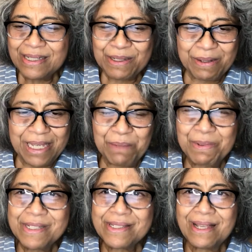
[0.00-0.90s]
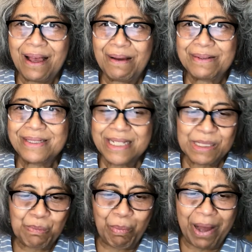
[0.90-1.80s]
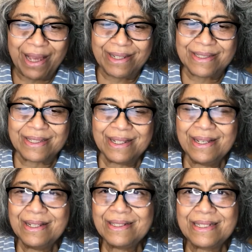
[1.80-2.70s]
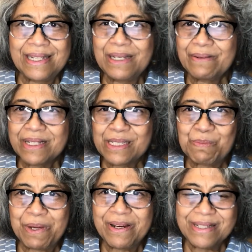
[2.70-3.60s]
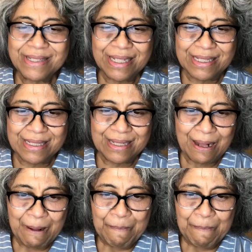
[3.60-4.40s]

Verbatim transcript: to keep it sound despite the ill experiences